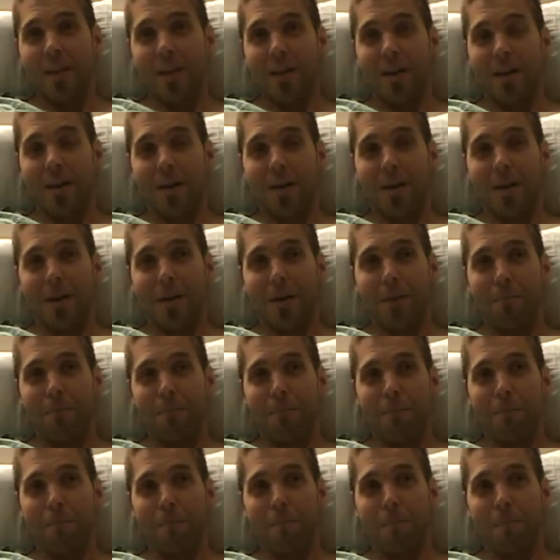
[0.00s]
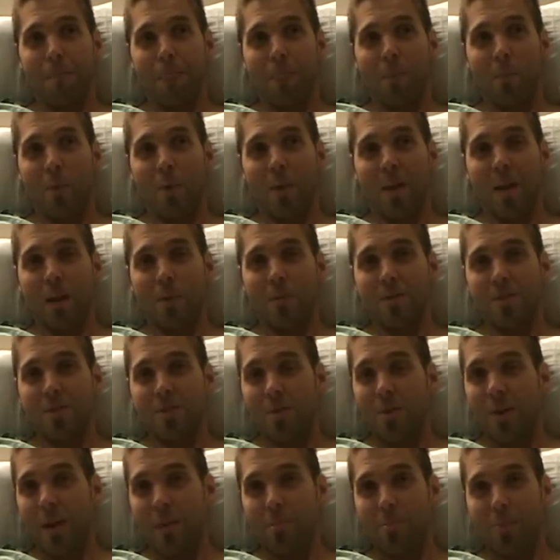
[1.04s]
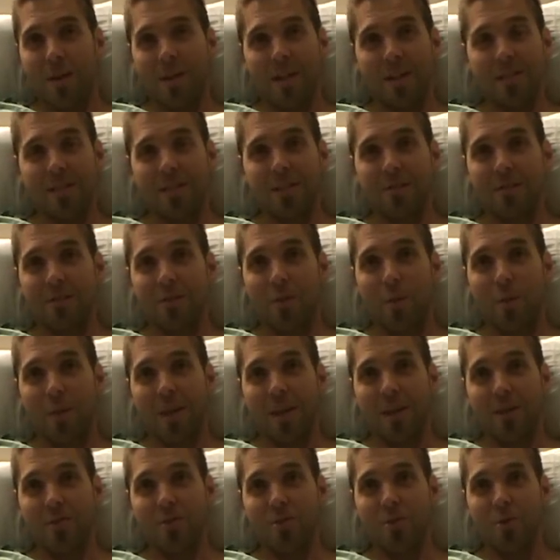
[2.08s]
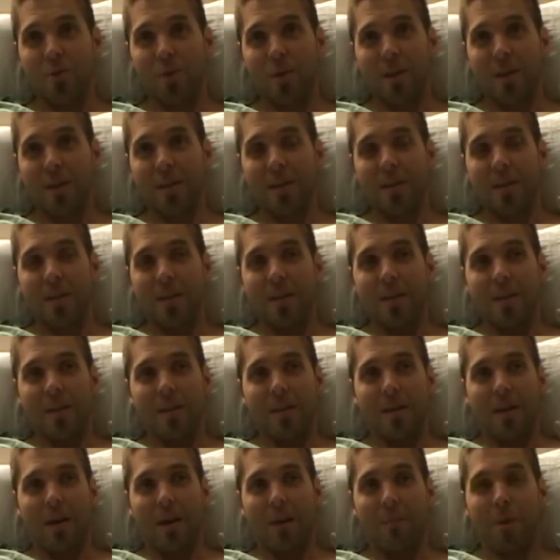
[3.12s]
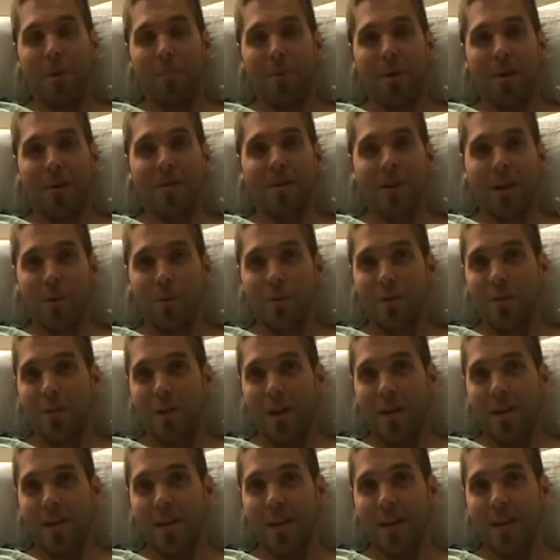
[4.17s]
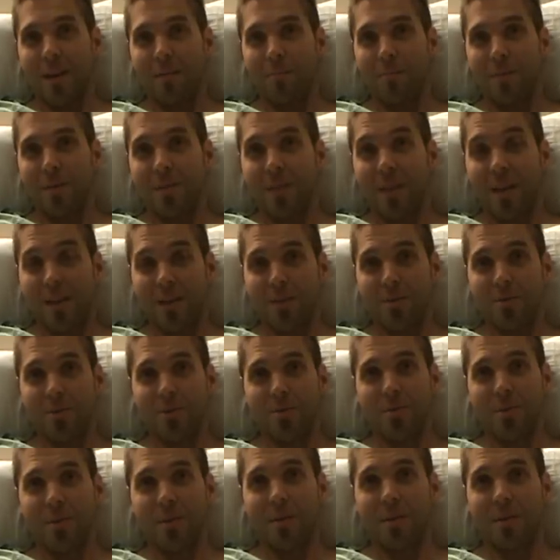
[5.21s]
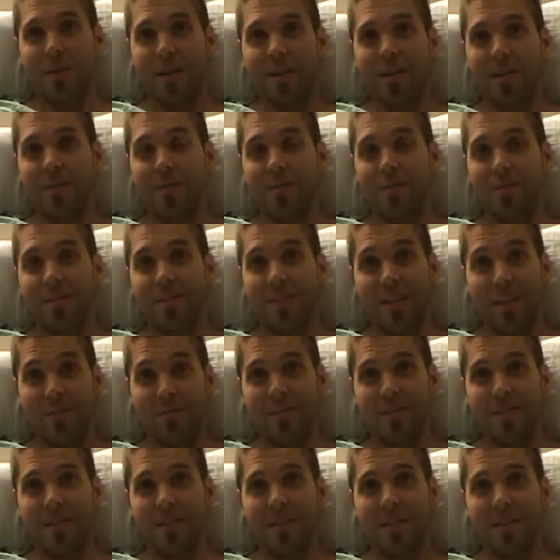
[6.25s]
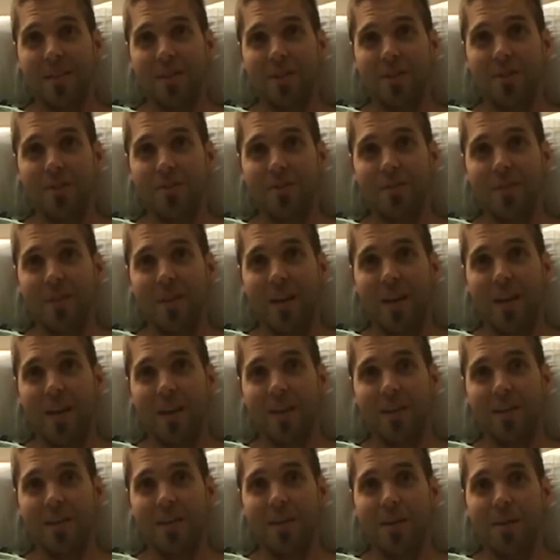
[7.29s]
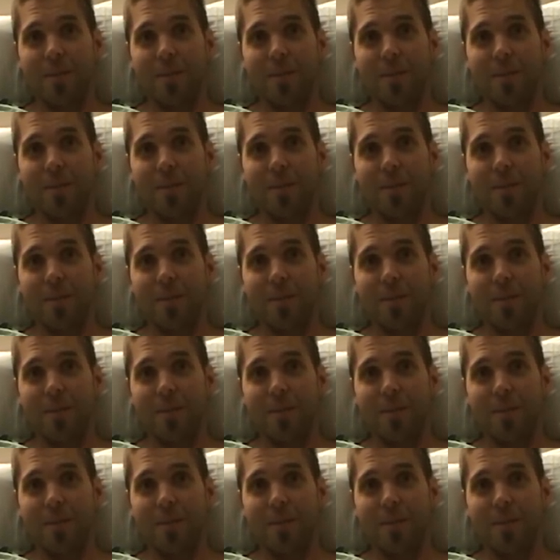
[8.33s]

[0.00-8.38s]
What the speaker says: when I was so apprehensive going into it. My partner and I were talking. I've been diagnosed with colitis for 17 years, and